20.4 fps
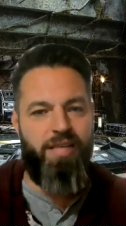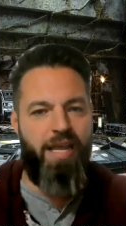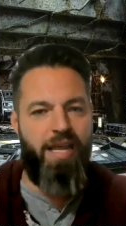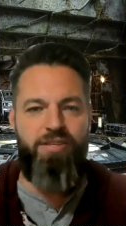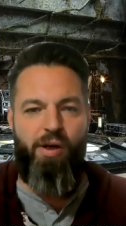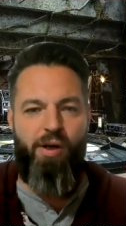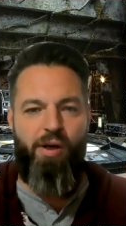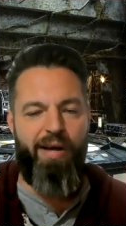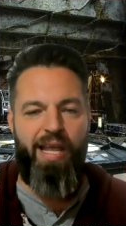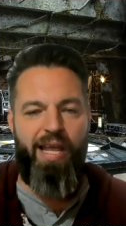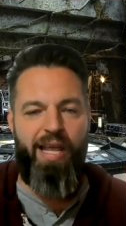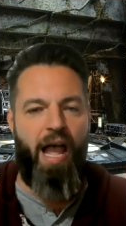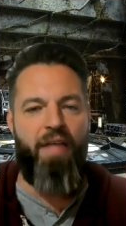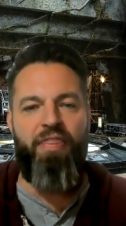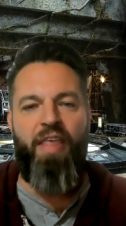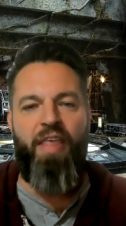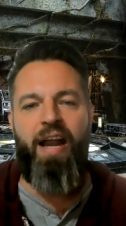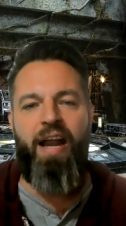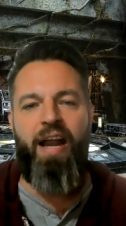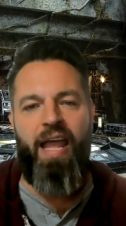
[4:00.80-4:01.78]
say he's already got
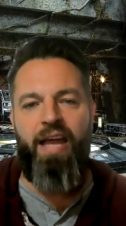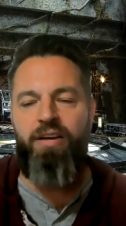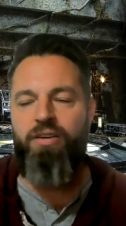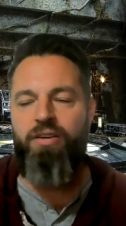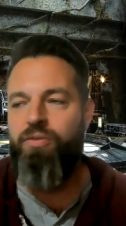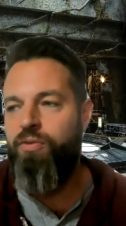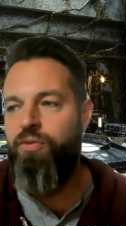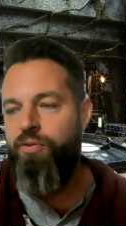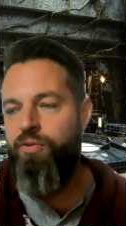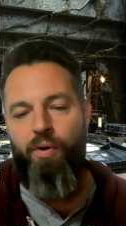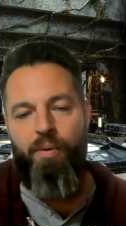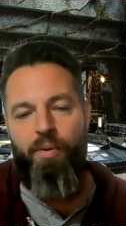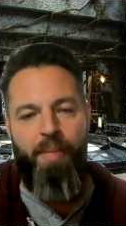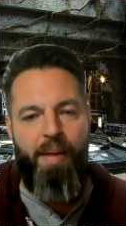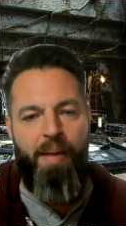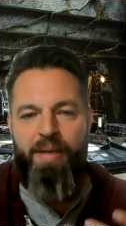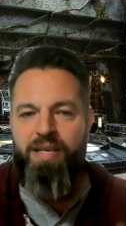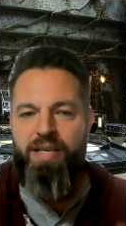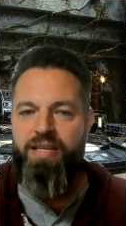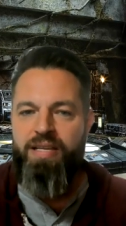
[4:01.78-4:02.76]
that handled, or
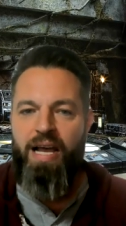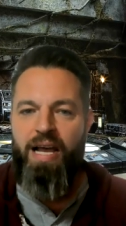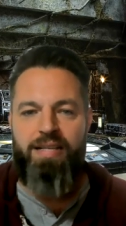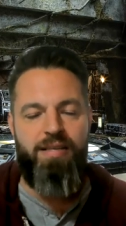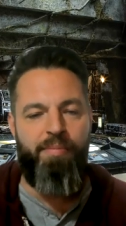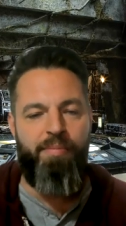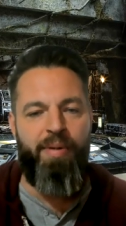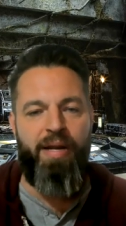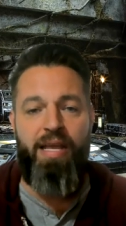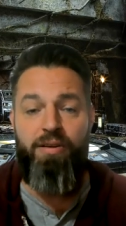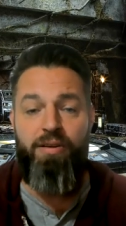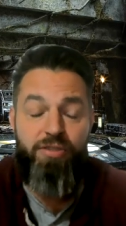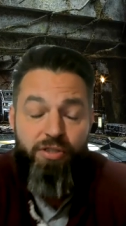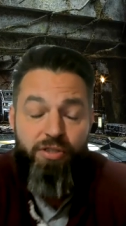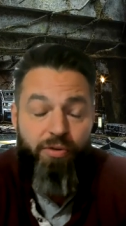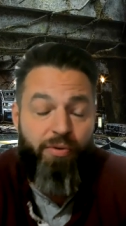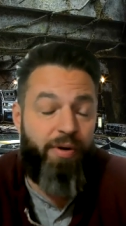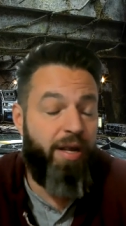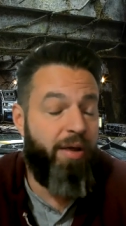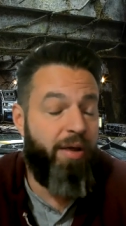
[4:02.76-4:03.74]
maybe he's got somebody else
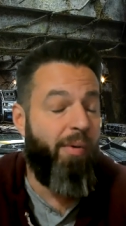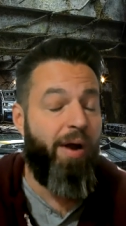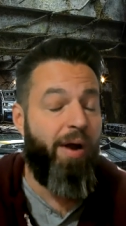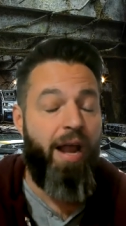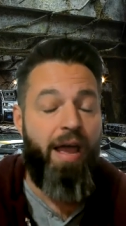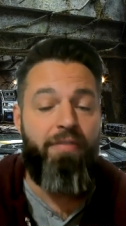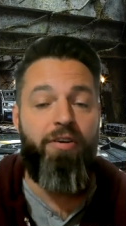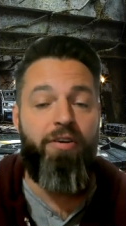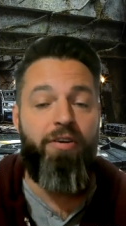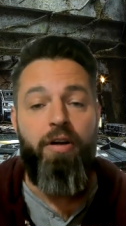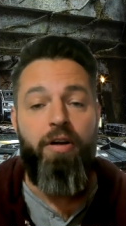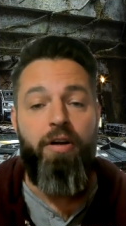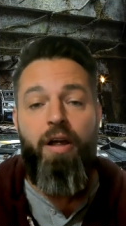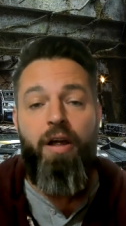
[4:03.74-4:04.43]
doing it, whatever.